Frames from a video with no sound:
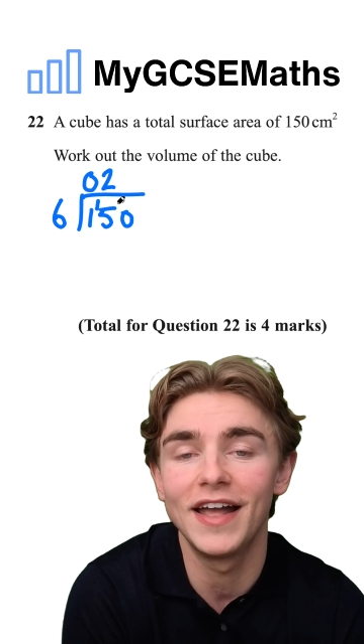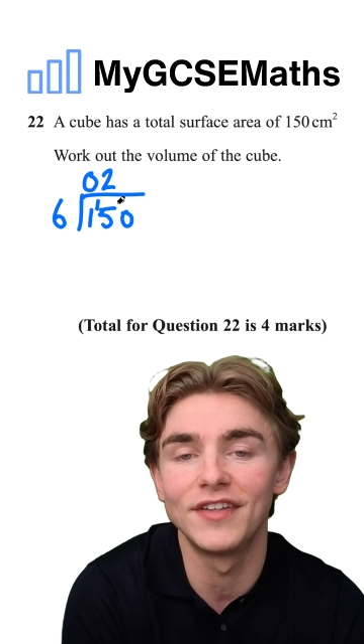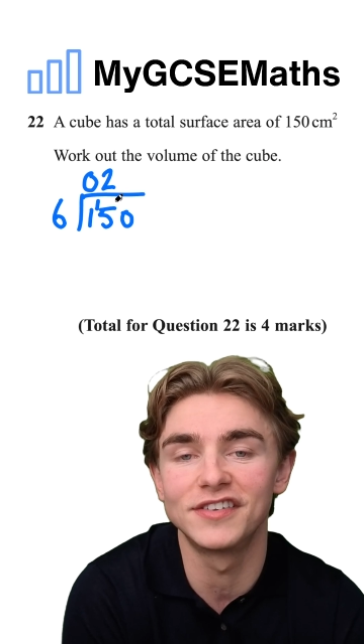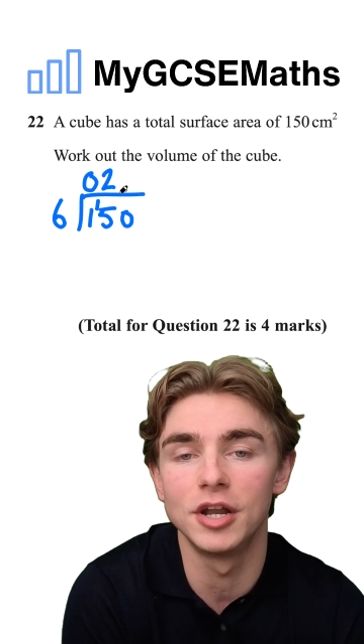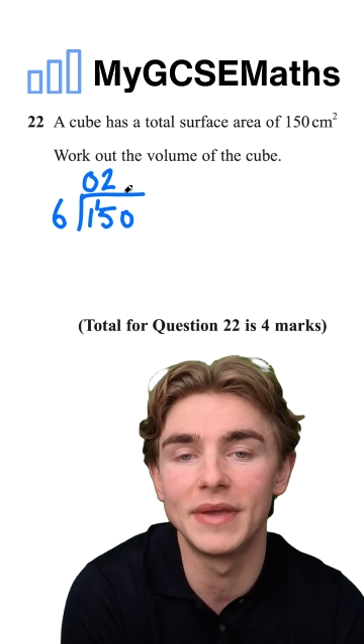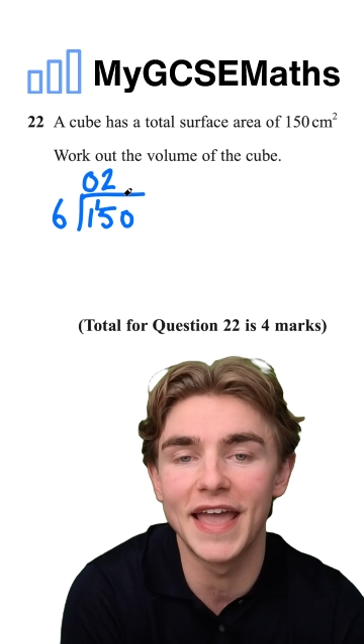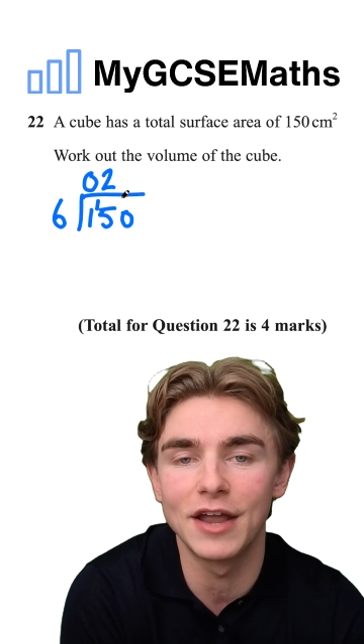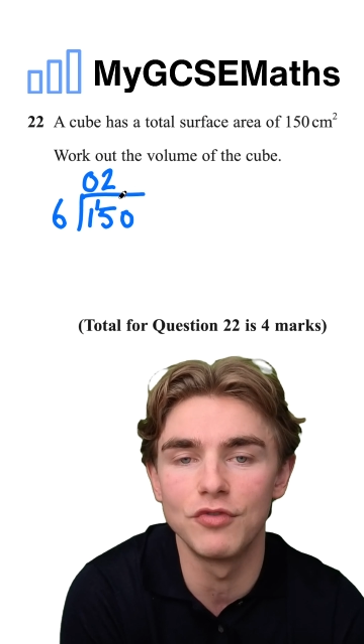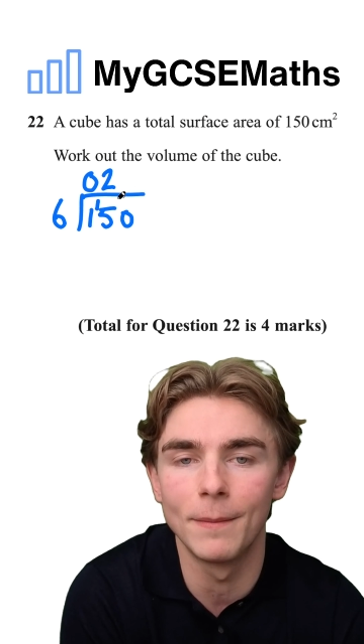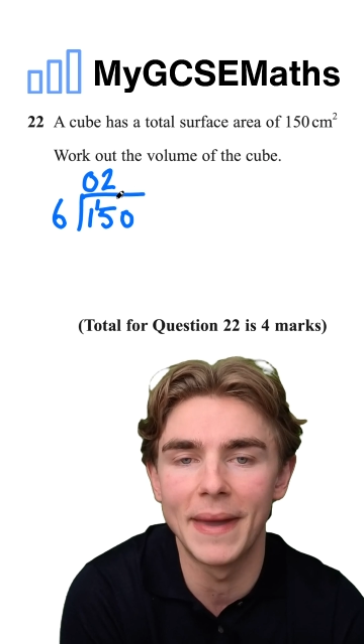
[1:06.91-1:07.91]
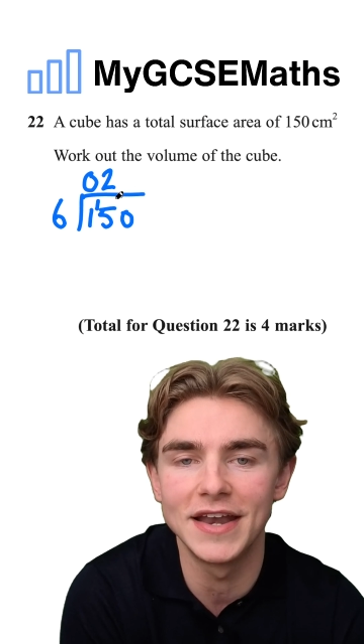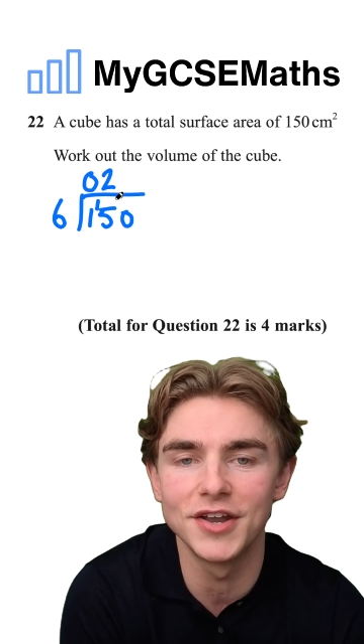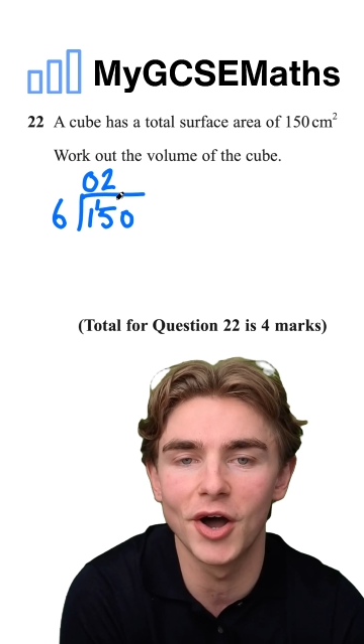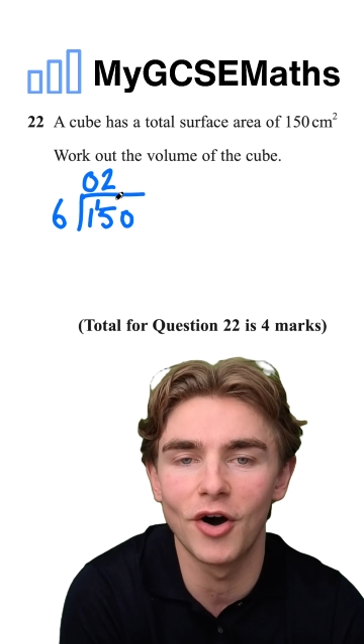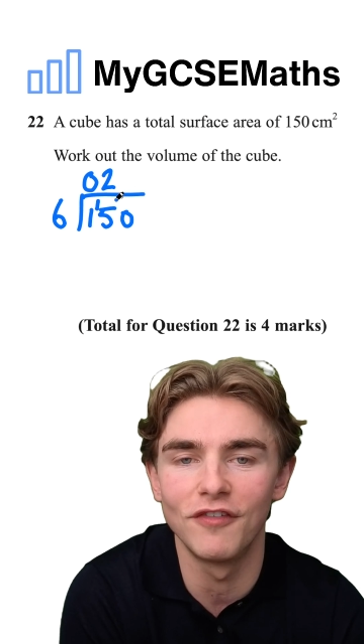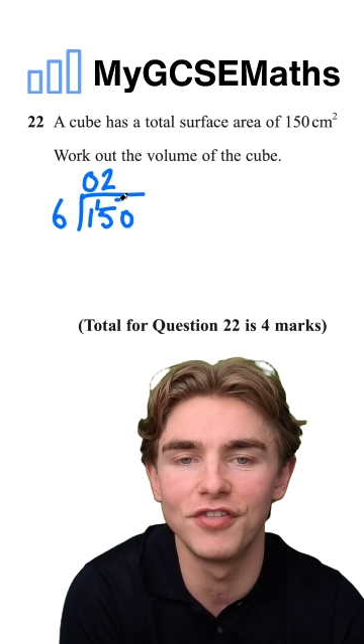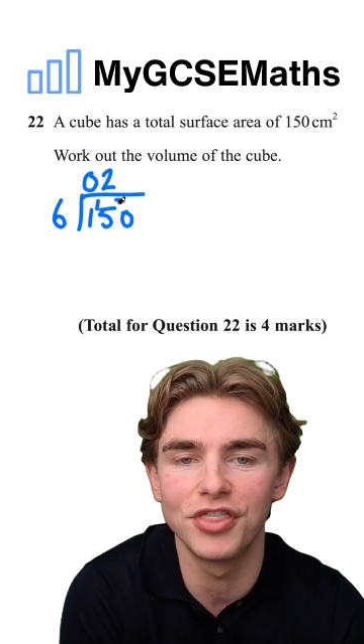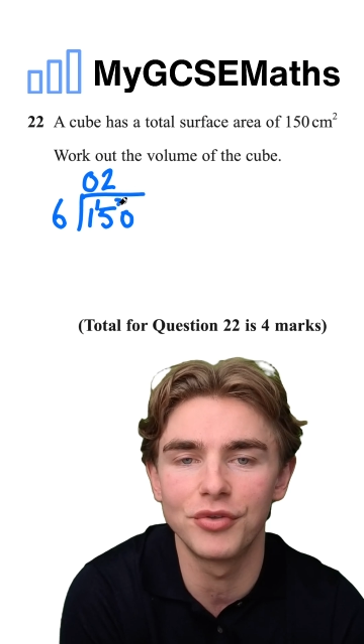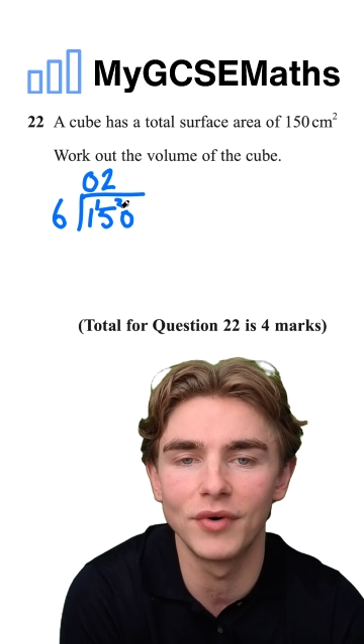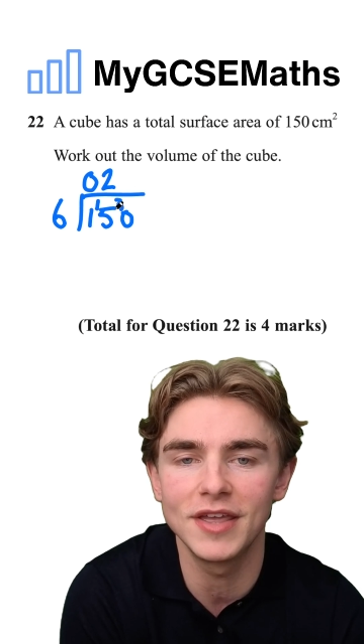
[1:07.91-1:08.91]
There's going to be a remainder of
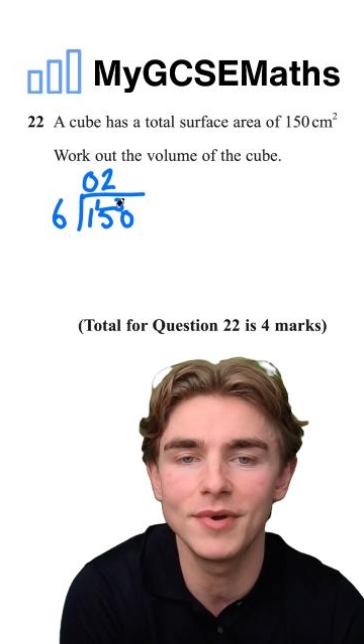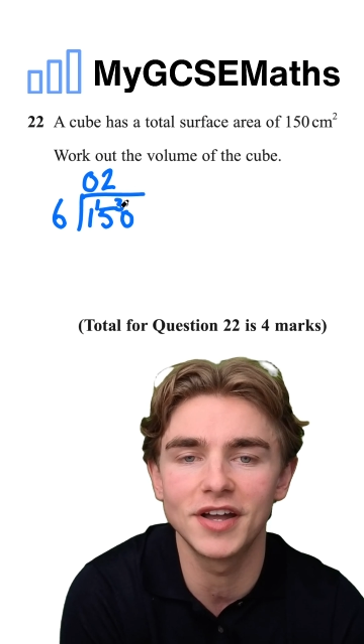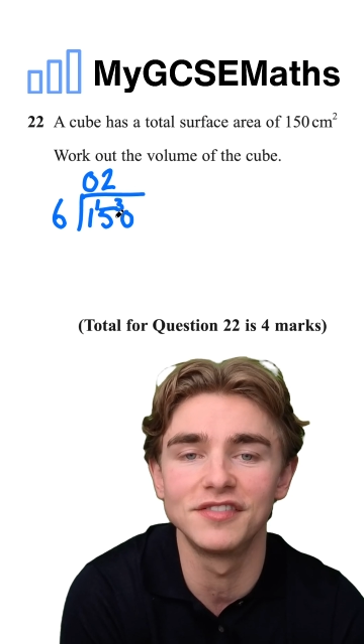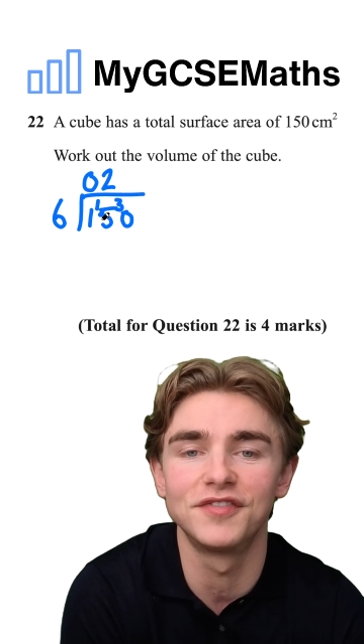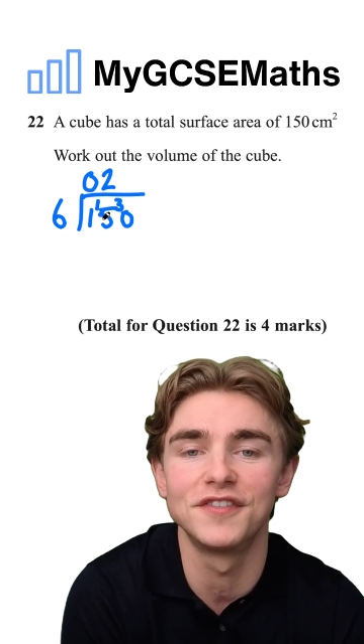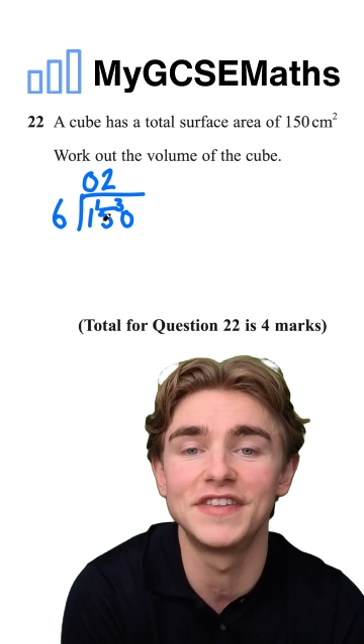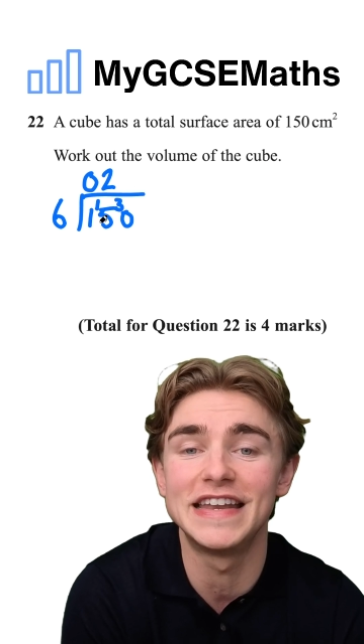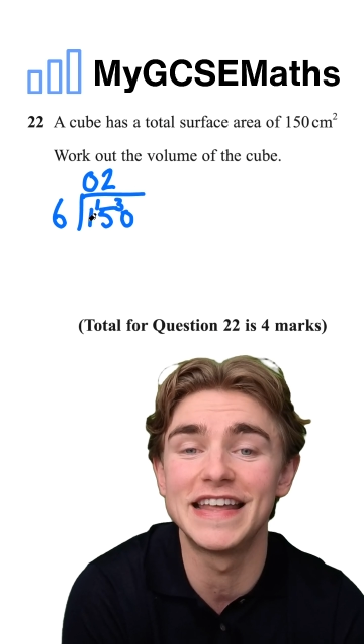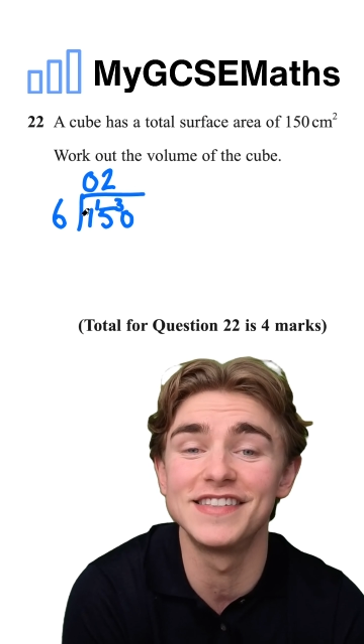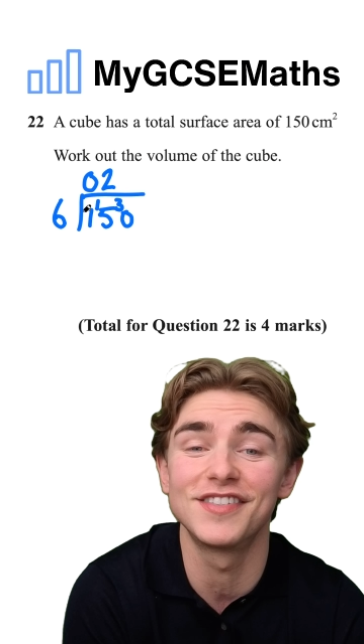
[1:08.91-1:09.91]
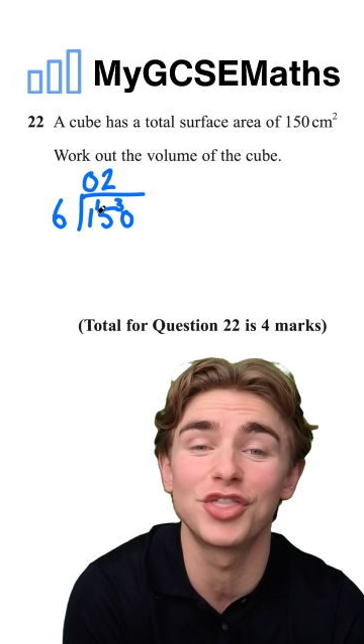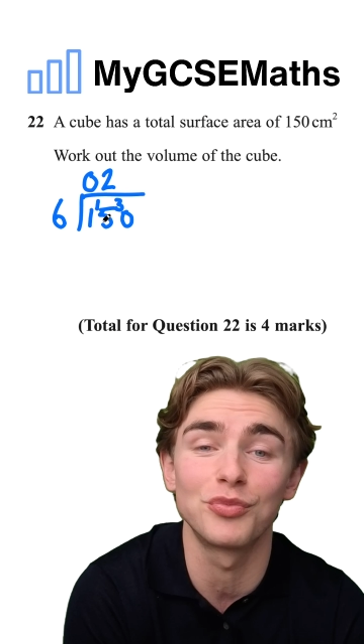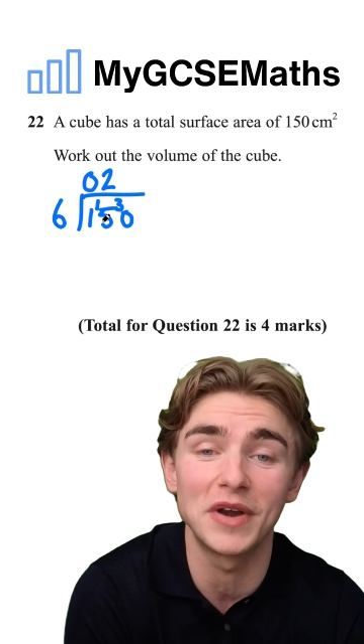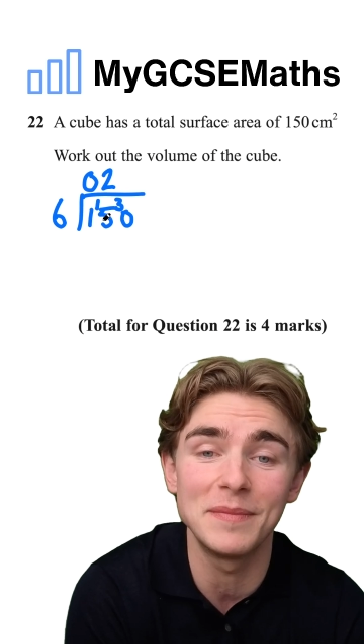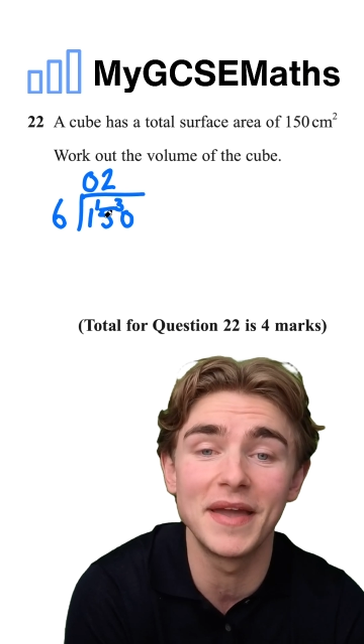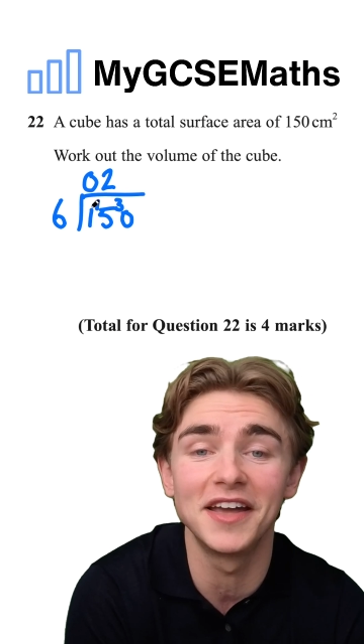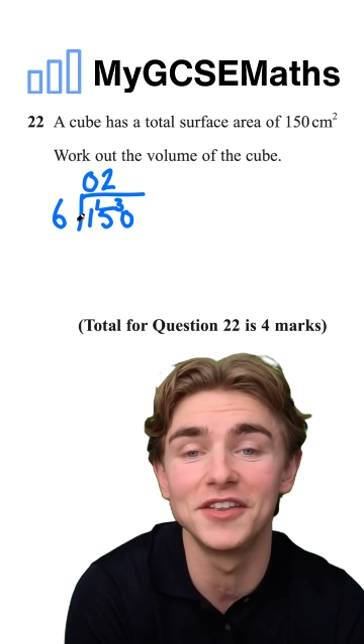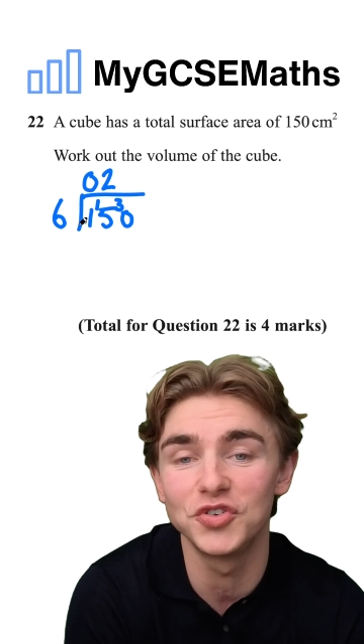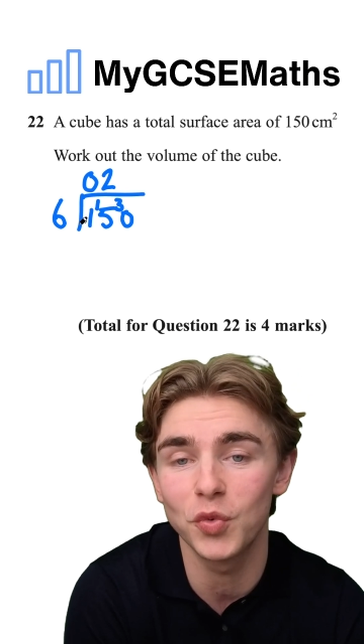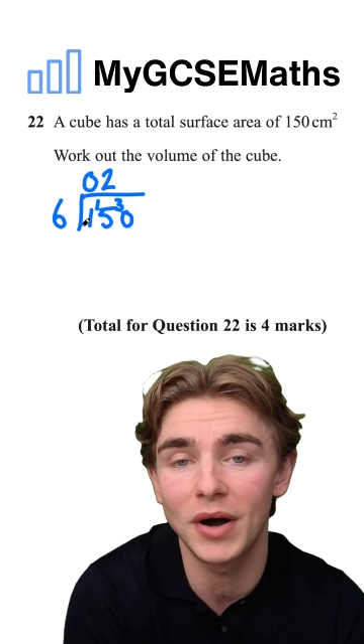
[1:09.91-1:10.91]
3 because 15 is 3 bigger
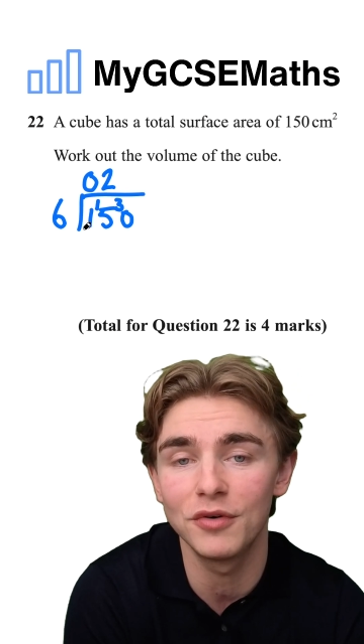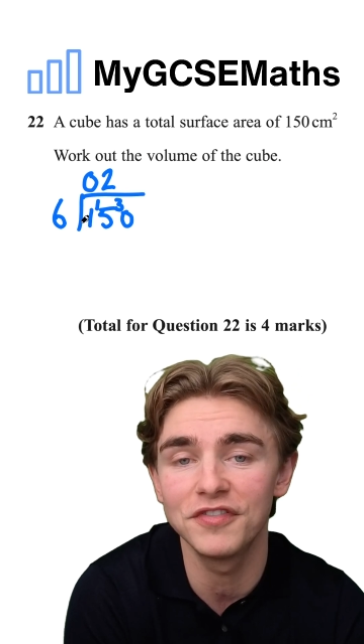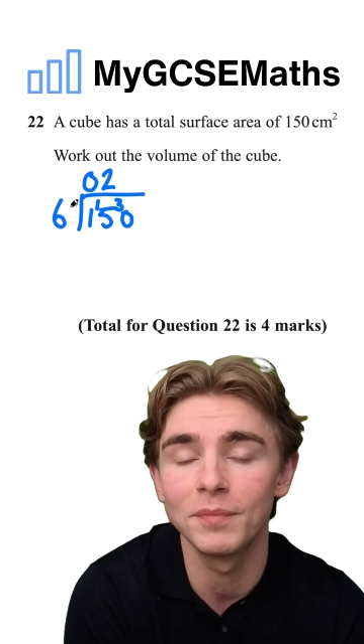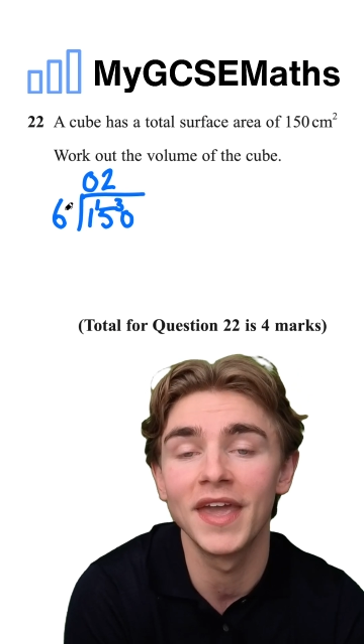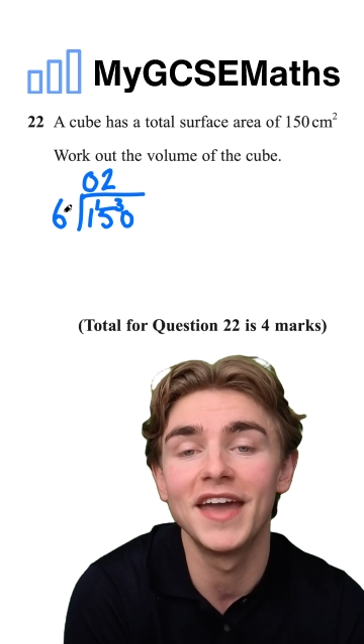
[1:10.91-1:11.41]
than 12.